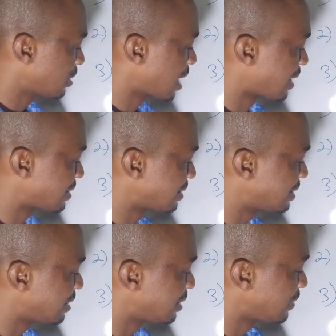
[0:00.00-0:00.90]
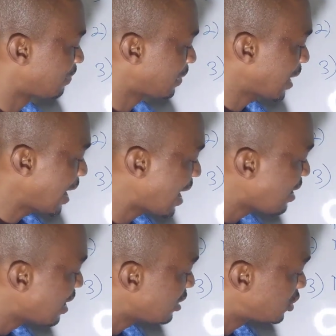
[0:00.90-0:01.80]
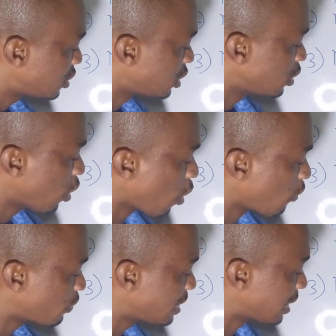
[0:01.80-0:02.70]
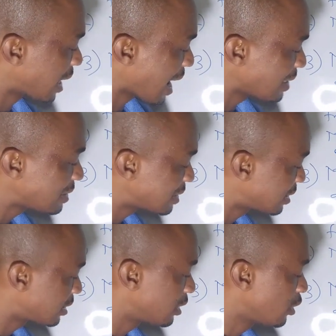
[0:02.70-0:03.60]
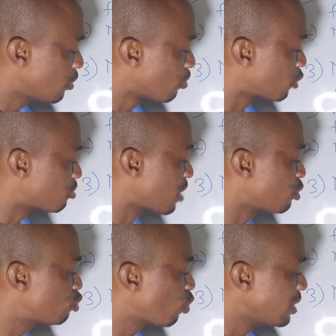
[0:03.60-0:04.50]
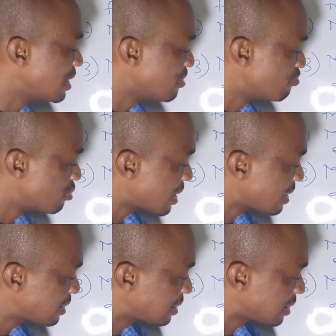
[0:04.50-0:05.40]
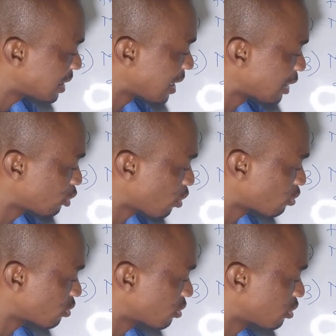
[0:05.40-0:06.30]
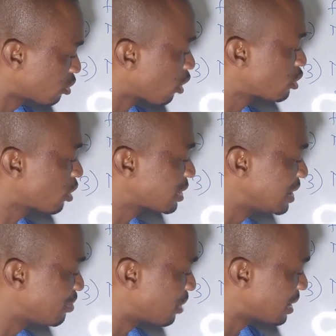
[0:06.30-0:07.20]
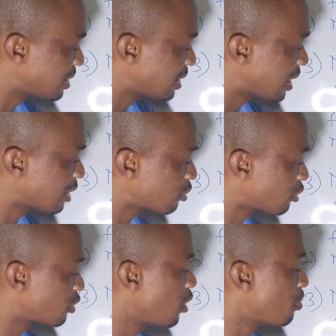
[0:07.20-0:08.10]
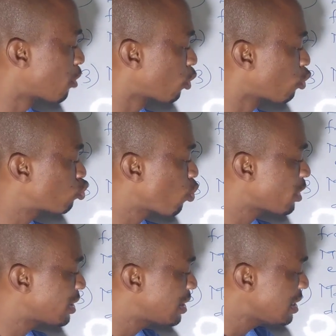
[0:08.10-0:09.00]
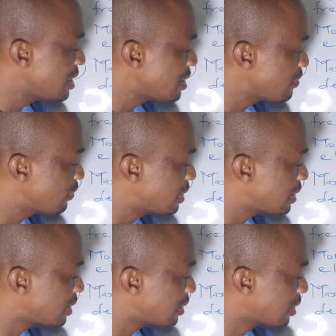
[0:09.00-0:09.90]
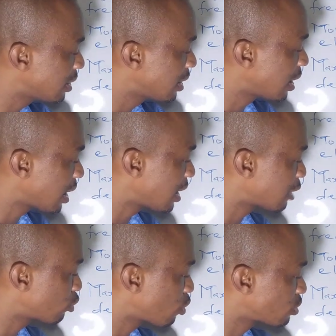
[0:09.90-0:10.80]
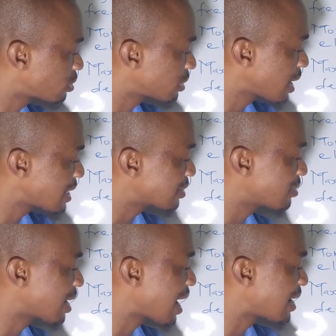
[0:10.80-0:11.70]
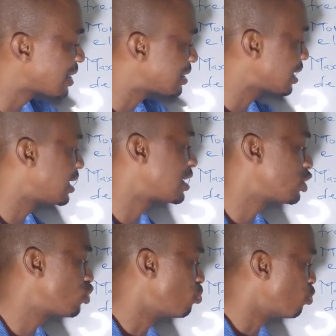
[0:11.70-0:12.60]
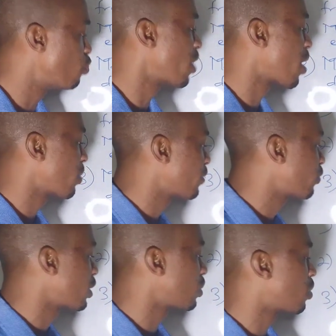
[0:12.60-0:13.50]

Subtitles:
that the energy of the light must be able to liberate the electrons, not just liberating the electrons, but also give the electrons extra kinetic energy to move away from the